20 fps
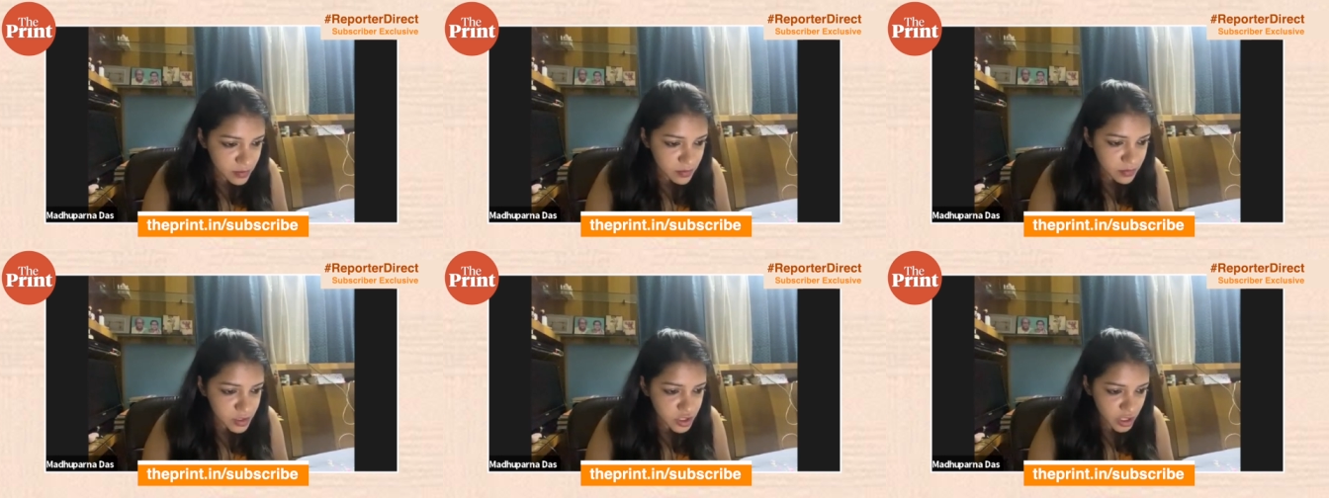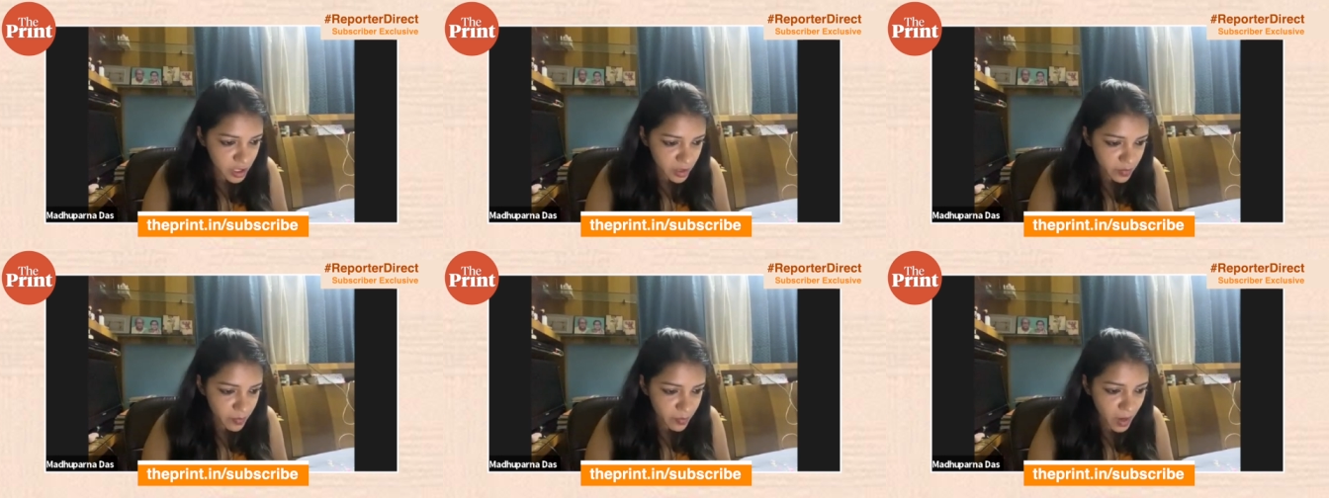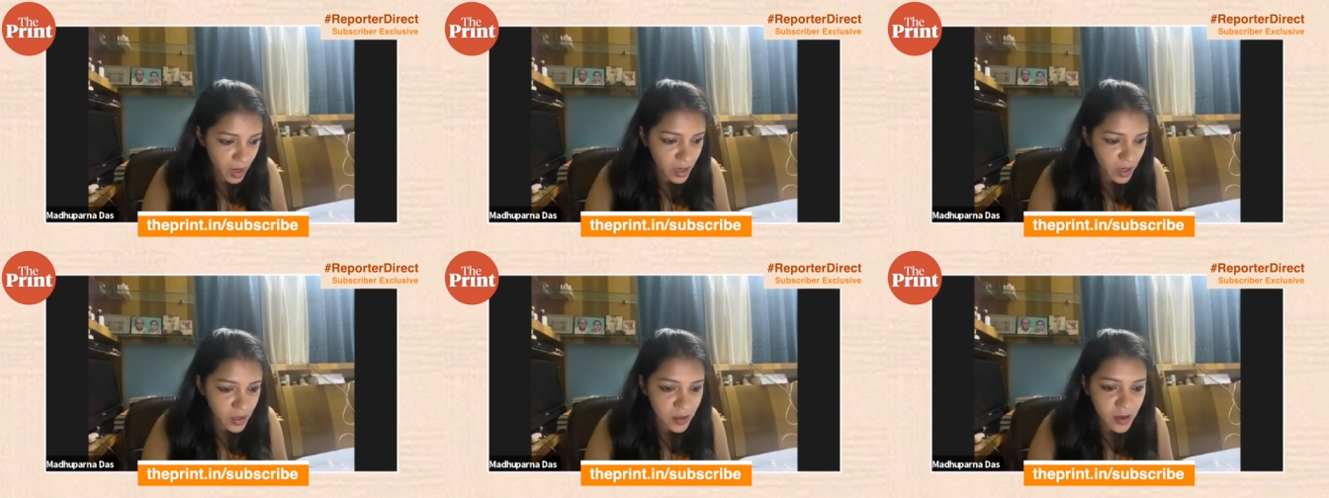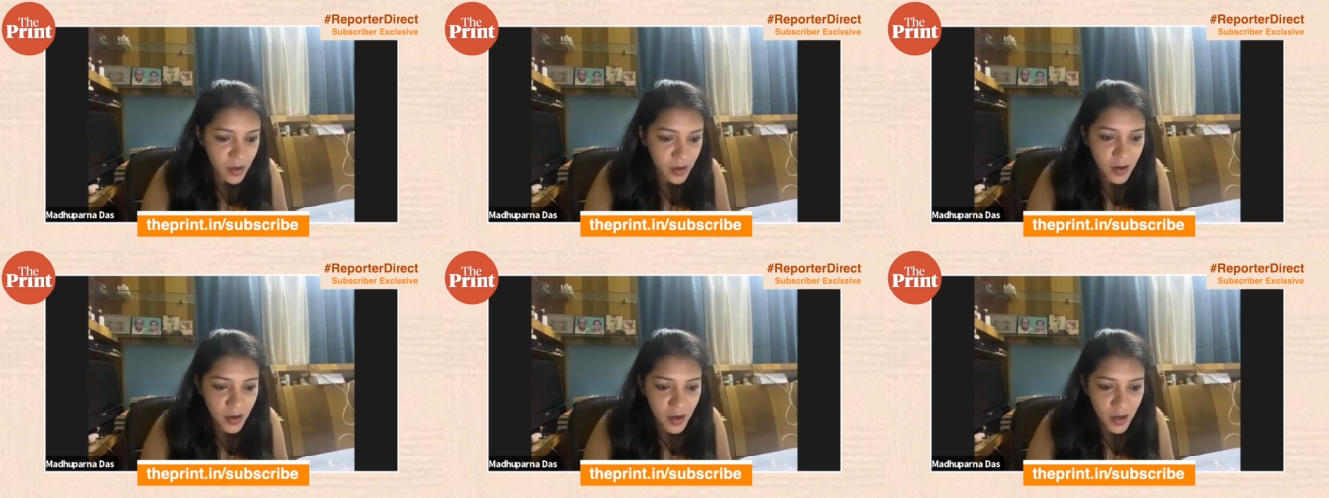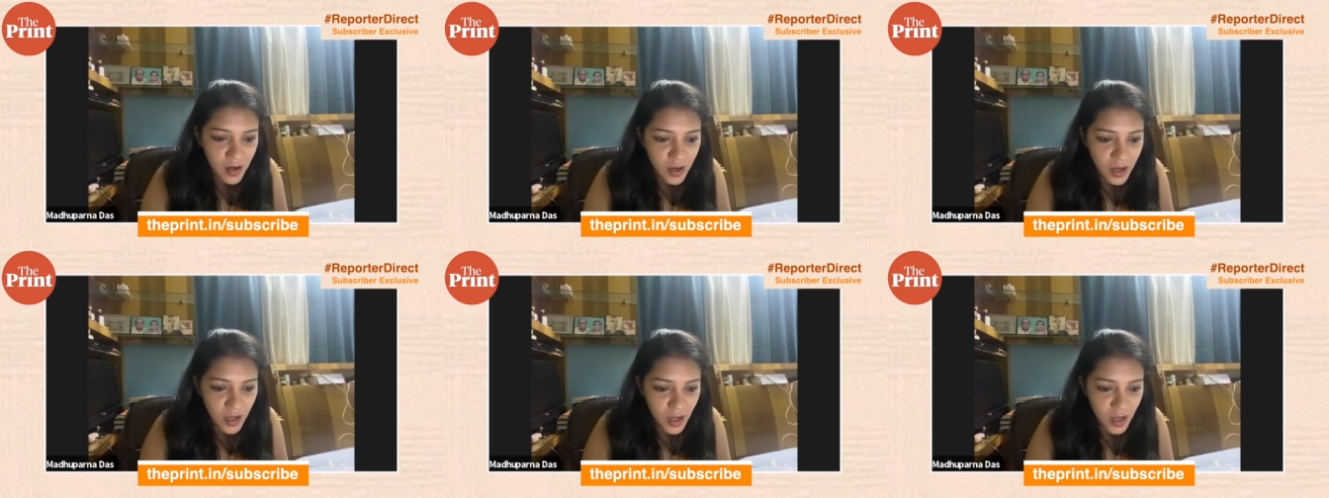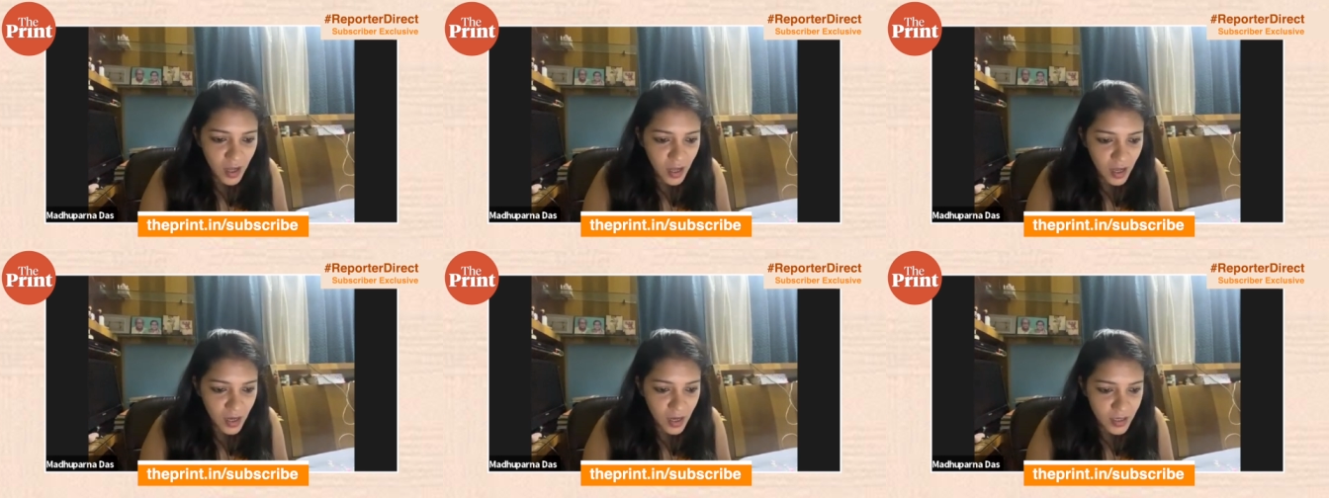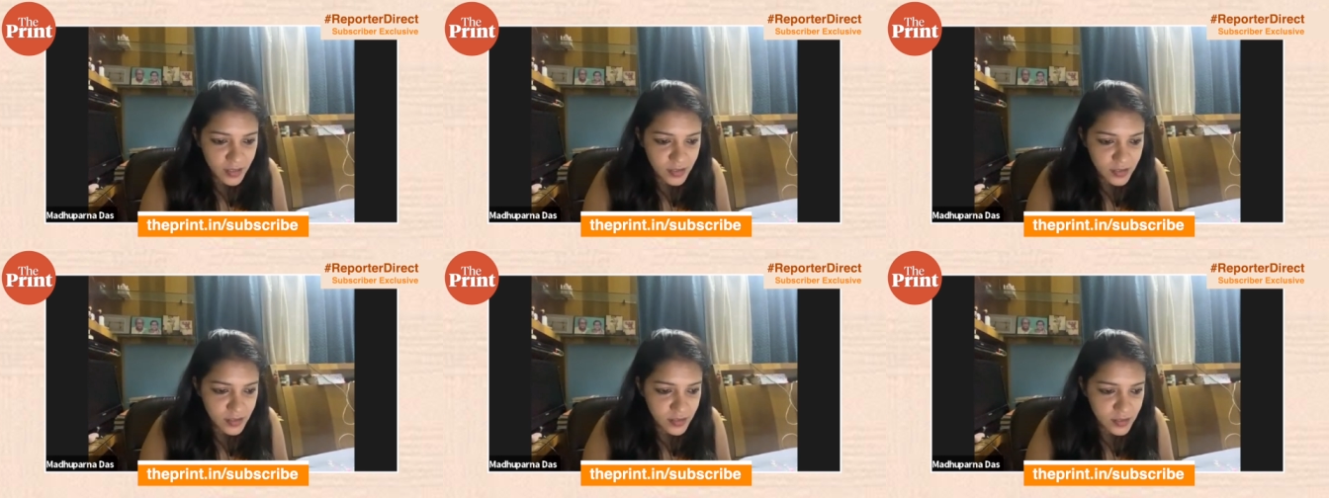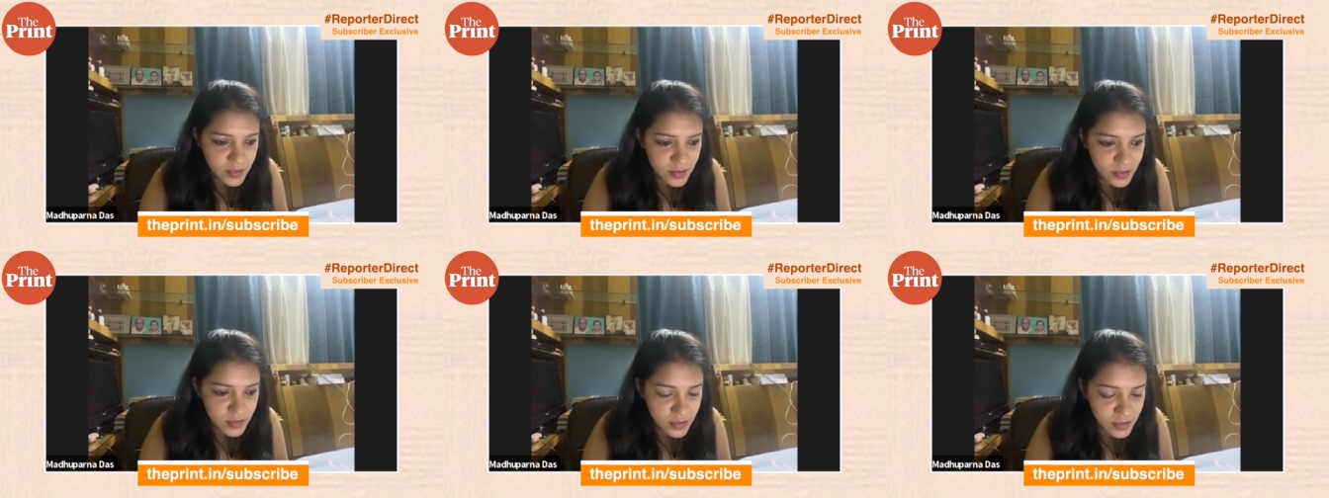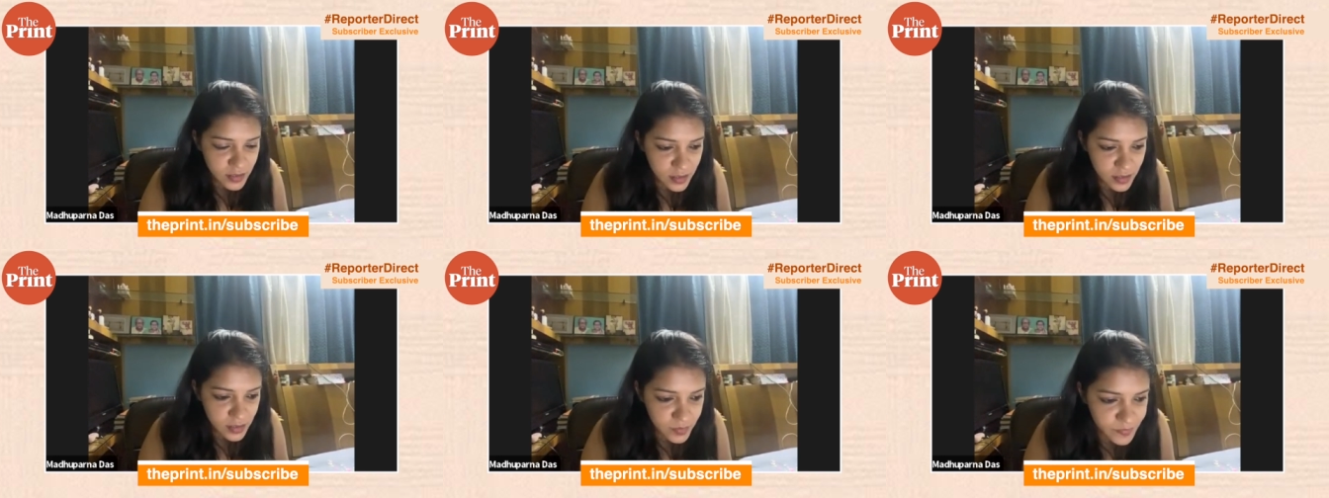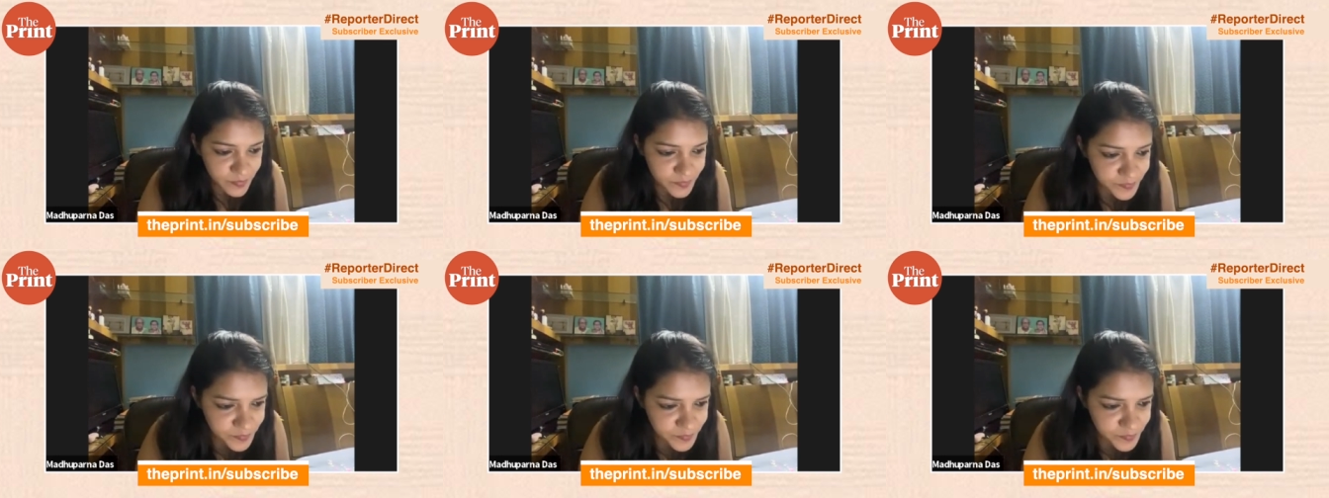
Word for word: Sharma. And uh,